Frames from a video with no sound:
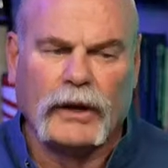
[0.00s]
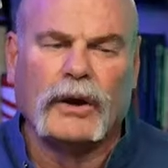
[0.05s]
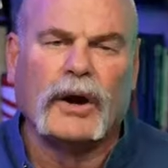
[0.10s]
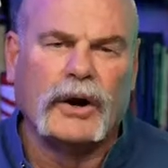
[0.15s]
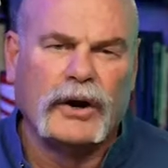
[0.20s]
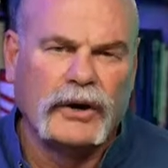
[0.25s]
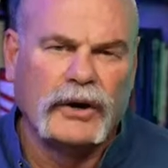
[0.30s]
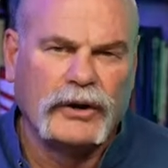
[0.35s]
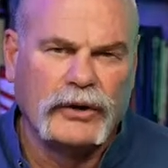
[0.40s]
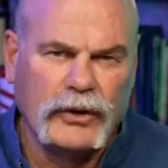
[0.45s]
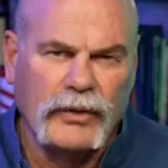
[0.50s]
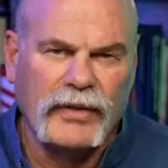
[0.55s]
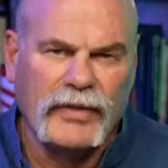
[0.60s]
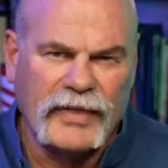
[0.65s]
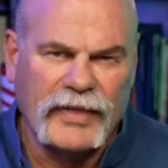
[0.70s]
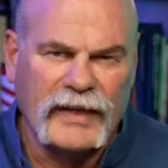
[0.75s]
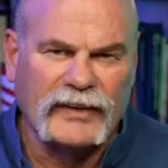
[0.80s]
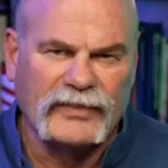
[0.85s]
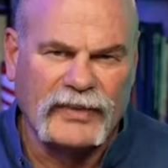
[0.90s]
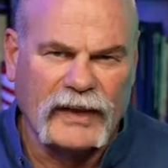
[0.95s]
learn to do the
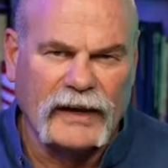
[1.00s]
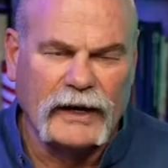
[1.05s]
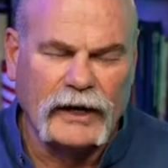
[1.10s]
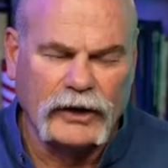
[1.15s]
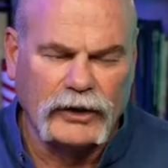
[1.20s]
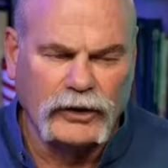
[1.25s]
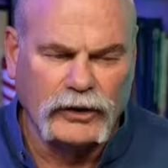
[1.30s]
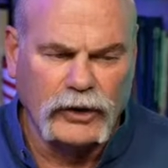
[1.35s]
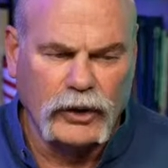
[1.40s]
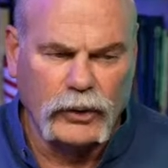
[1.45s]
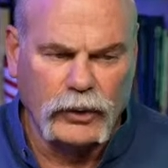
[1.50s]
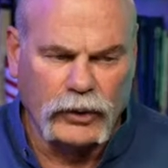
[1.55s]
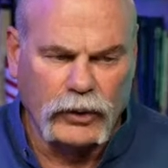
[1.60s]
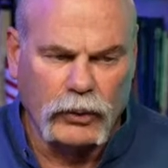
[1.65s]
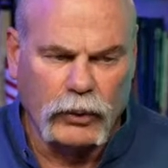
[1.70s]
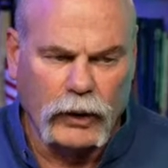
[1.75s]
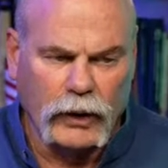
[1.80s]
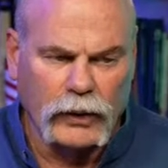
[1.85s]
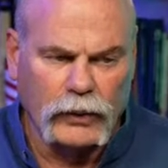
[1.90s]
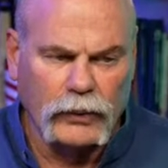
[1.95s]
things they need to do to
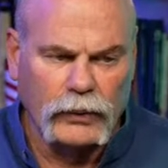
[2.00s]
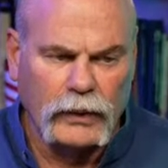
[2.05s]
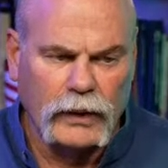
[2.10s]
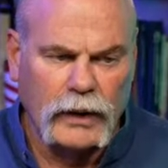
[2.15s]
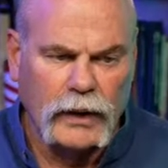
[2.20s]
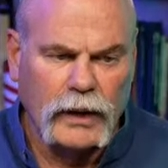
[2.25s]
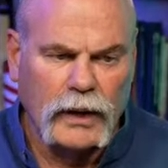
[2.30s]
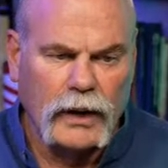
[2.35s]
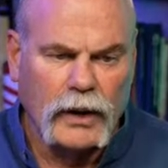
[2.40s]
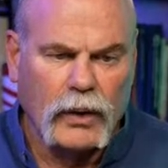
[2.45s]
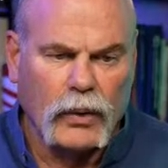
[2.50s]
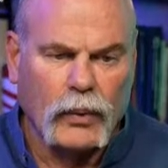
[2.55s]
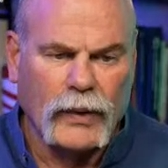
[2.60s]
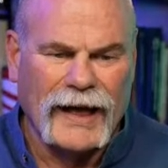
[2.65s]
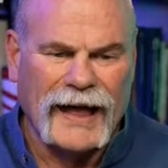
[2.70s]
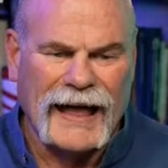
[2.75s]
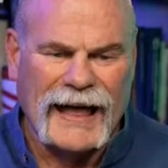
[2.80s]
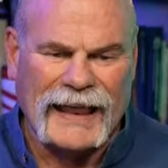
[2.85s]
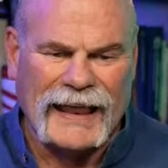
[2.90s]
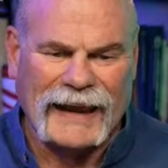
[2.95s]
grow.
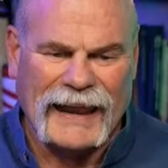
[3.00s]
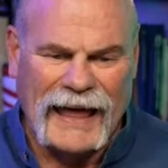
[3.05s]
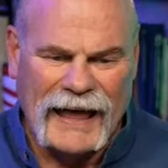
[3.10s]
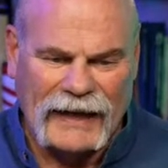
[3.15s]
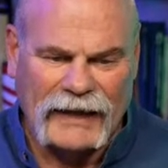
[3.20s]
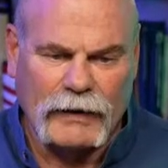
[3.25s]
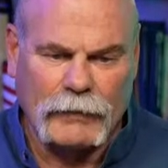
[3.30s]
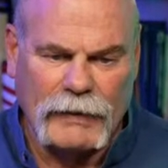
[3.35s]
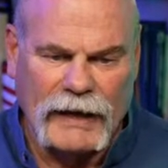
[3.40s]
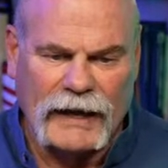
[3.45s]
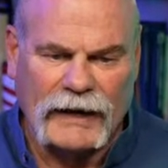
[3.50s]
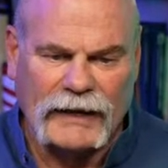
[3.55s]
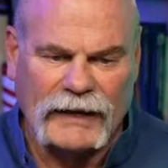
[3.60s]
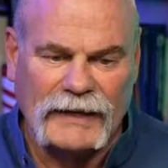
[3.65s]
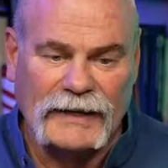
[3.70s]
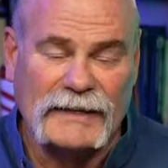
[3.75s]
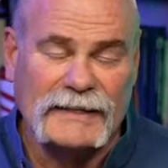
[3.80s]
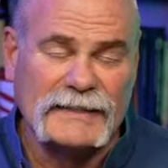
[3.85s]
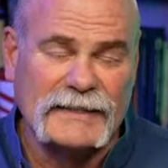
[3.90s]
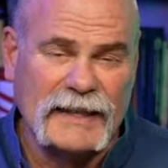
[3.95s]
What I like about
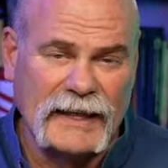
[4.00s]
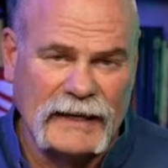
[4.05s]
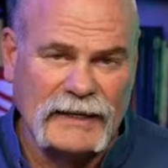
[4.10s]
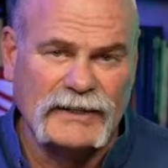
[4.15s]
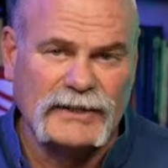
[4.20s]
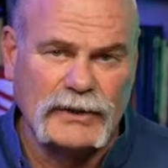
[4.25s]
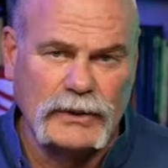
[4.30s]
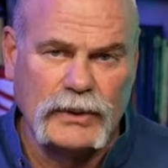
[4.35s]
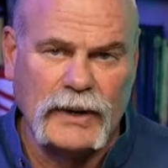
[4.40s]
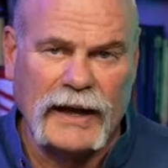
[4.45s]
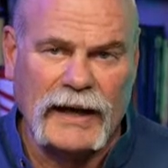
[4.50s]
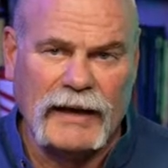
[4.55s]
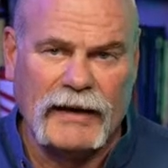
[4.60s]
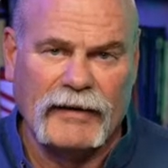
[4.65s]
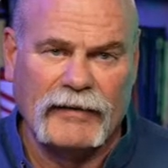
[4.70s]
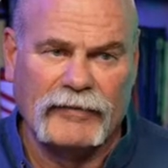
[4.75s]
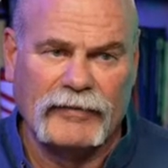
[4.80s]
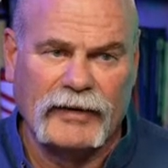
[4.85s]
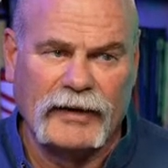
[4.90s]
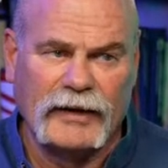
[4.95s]
it is they do
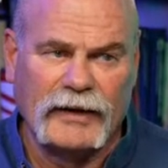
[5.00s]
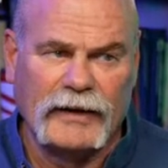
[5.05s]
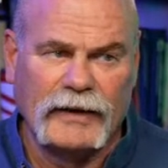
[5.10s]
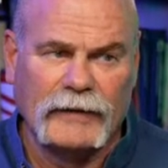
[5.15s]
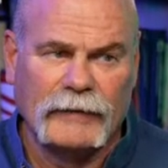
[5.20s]
have